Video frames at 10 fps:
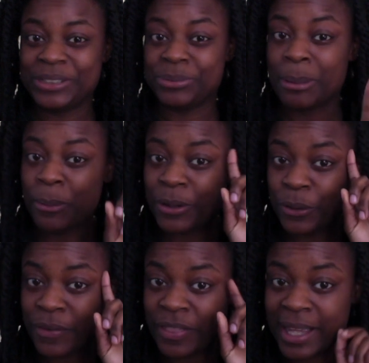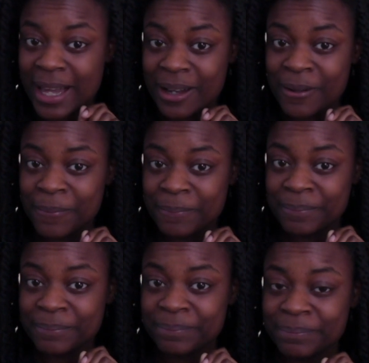Remember what you fed the cow?
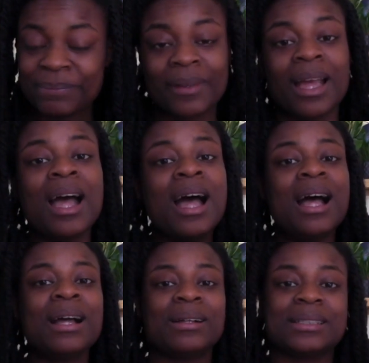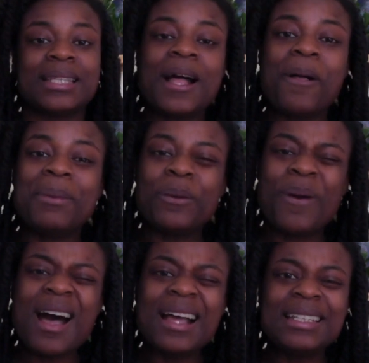Well, tell me,
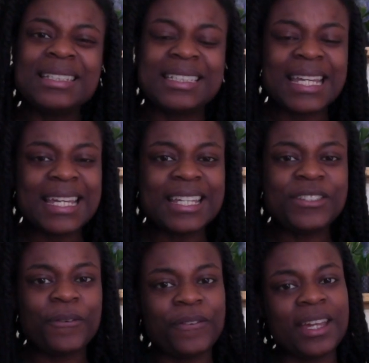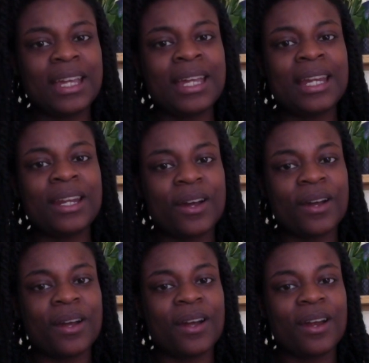what did you feed
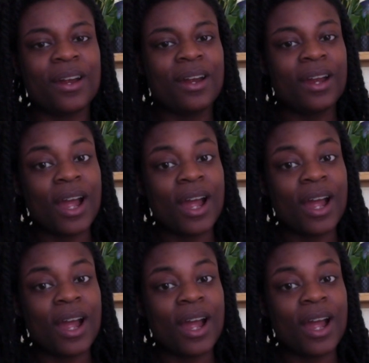her?